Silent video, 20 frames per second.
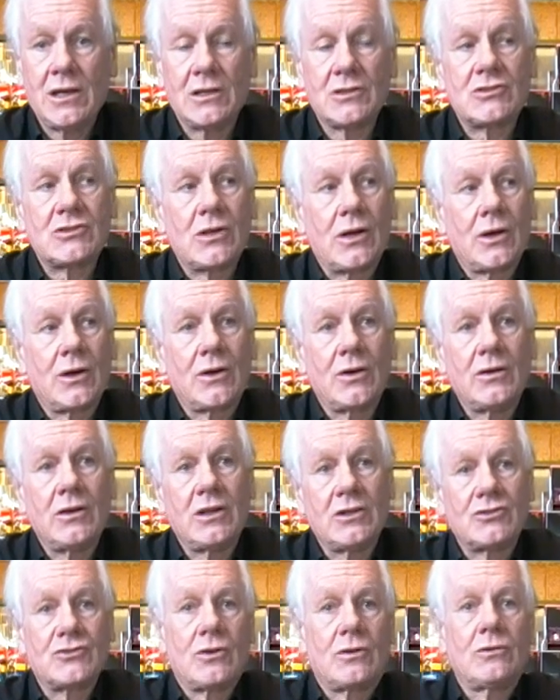And so
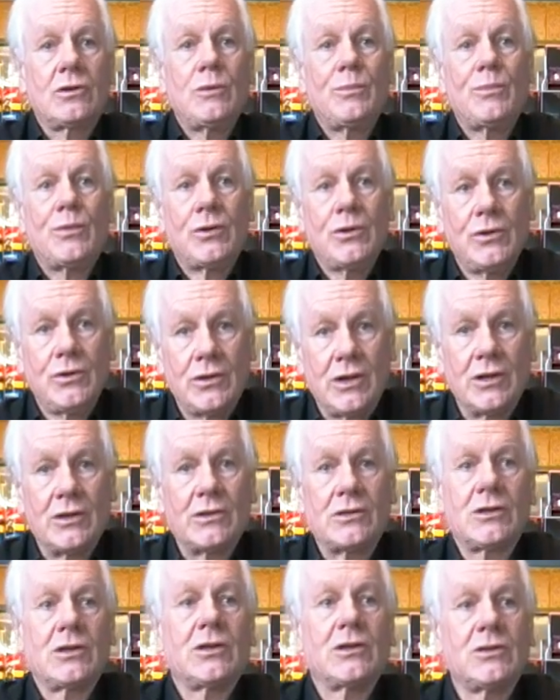it's only
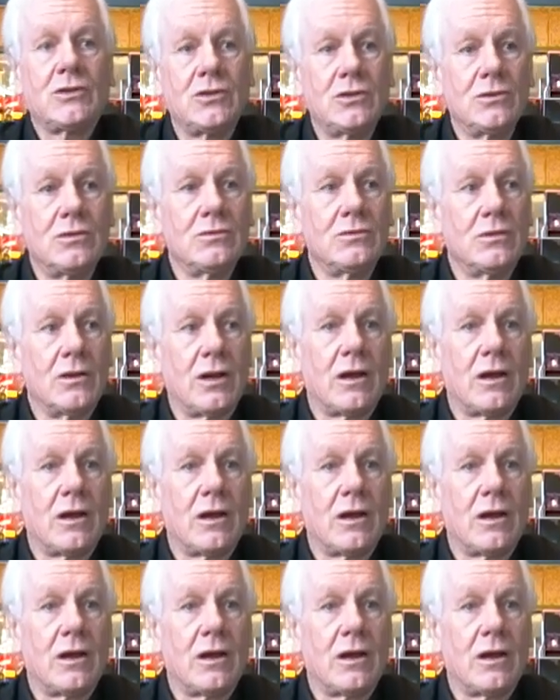prudent to